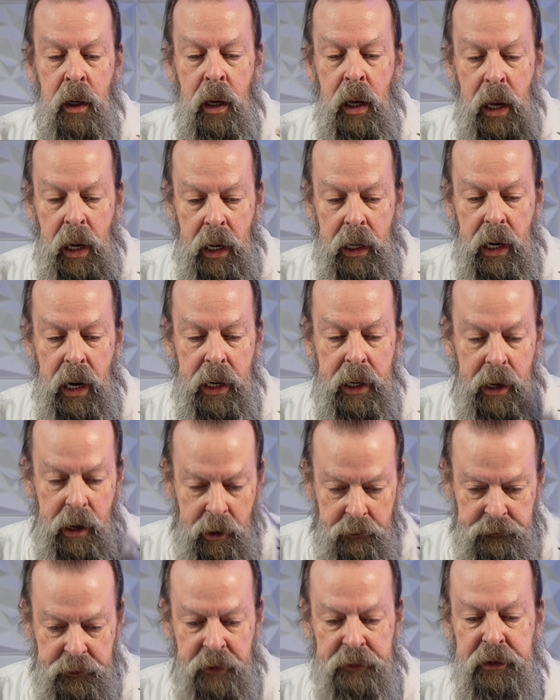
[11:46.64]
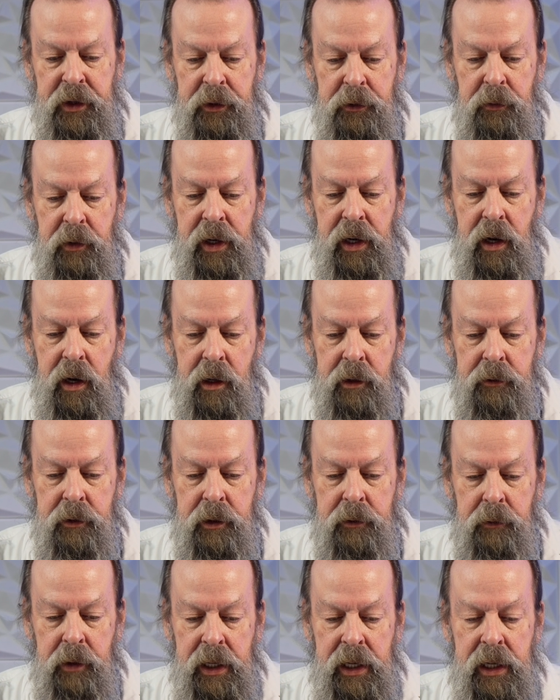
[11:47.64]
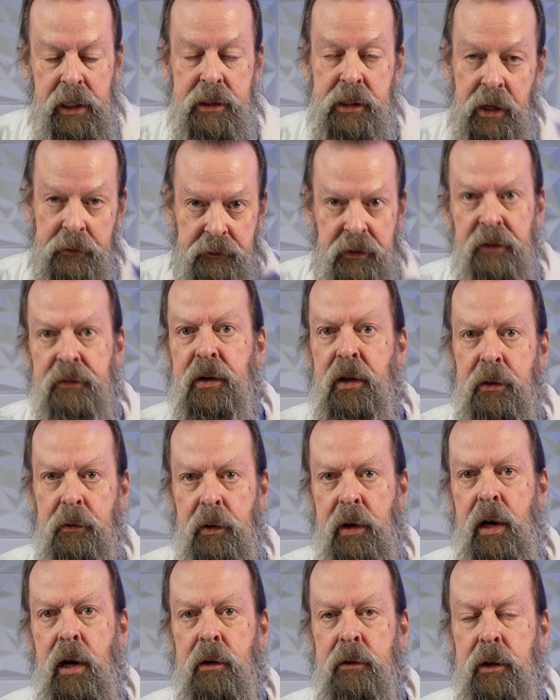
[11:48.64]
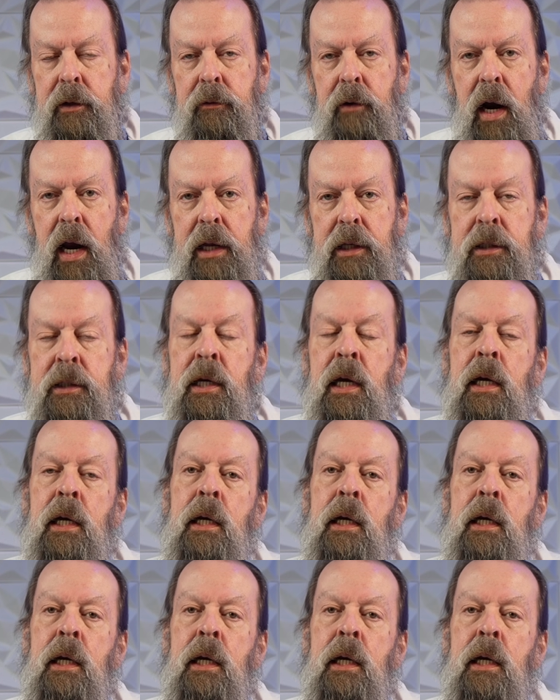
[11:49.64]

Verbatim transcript: and I got 5,300 reads and 5,300 writes,